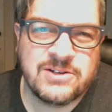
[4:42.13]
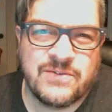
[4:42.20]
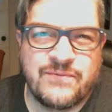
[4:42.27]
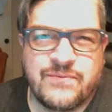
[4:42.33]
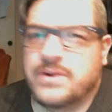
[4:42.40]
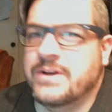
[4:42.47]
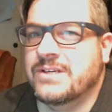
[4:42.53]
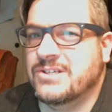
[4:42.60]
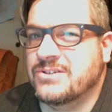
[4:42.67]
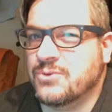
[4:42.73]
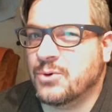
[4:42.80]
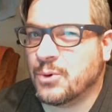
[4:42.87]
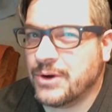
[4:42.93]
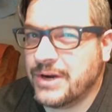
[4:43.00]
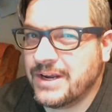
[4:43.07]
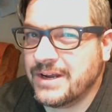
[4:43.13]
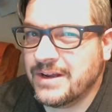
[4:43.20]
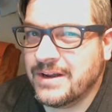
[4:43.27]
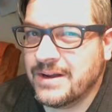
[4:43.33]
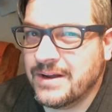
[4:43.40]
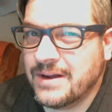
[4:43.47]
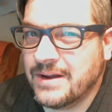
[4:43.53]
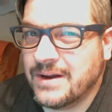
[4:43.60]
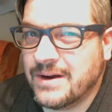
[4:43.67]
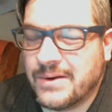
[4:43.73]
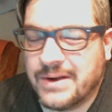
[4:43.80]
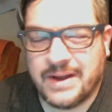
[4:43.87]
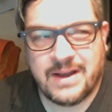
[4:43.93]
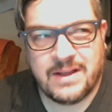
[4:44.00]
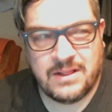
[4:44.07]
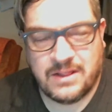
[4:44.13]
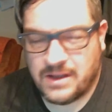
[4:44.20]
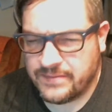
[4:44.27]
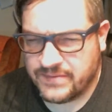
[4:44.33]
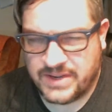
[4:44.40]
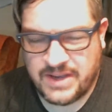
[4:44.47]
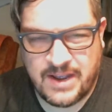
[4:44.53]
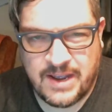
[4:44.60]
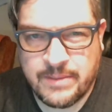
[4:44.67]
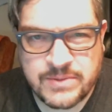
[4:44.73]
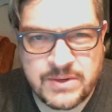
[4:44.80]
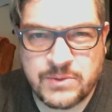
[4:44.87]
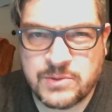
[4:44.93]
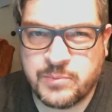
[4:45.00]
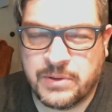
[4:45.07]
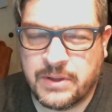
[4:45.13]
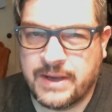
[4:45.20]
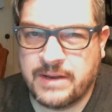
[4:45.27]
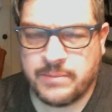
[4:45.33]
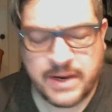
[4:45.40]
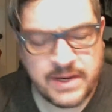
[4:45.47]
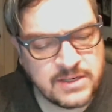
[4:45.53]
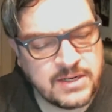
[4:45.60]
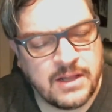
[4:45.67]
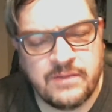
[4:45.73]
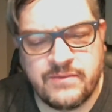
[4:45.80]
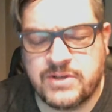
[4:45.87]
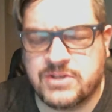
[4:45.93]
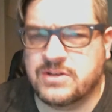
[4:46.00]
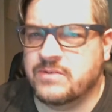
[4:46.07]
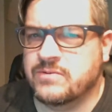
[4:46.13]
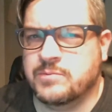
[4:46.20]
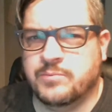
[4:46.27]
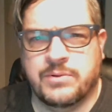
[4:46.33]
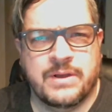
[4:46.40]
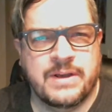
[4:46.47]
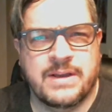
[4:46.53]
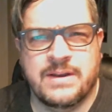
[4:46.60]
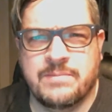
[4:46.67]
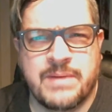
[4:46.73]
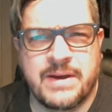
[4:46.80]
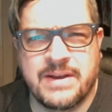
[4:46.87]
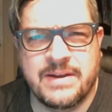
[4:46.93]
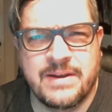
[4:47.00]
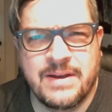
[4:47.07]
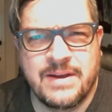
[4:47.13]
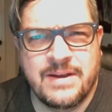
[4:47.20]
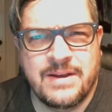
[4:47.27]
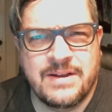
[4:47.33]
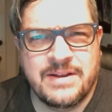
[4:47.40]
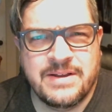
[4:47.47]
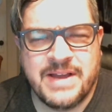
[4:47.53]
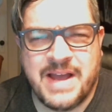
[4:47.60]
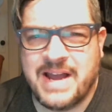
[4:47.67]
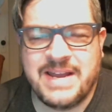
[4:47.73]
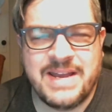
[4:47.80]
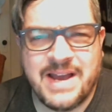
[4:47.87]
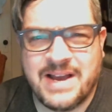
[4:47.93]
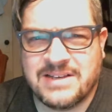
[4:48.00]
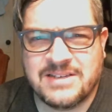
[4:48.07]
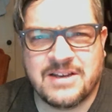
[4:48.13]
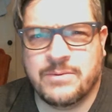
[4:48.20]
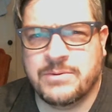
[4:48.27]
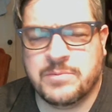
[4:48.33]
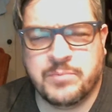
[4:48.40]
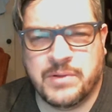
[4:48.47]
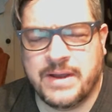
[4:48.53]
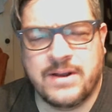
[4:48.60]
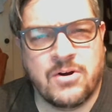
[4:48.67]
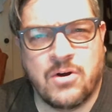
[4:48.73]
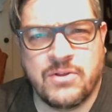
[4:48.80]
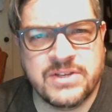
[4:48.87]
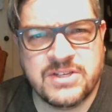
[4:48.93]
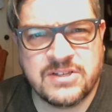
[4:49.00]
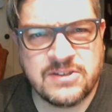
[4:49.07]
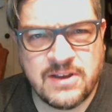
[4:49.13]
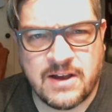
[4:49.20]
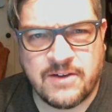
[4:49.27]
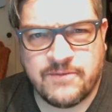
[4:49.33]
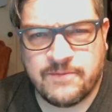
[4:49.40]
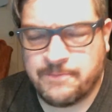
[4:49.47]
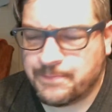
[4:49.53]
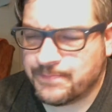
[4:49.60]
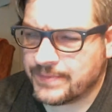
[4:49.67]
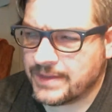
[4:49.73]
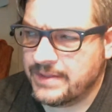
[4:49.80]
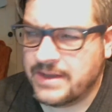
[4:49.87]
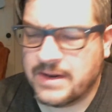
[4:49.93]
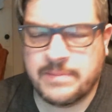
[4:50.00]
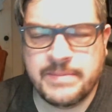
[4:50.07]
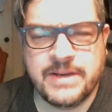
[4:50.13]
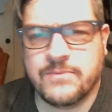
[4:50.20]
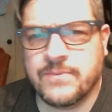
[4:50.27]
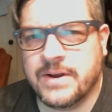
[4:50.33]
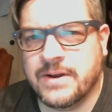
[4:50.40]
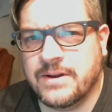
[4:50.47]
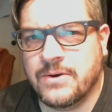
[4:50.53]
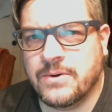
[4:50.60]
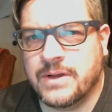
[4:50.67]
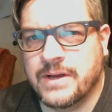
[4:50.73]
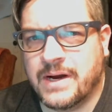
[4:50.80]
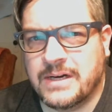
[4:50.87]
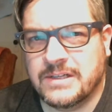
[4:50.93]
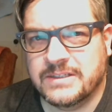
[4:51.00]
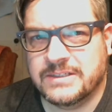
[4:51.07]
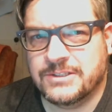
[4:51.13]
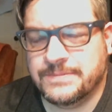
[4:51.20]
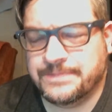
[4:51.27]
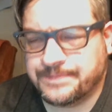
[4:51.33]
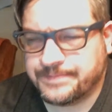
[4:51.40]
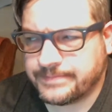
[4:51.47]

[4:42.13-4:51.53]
a funny story. Okay, I loved games. I was playing my Intellivision. I was playing my NES. I was playing all this stuff. And then I'm getting ready to go to college.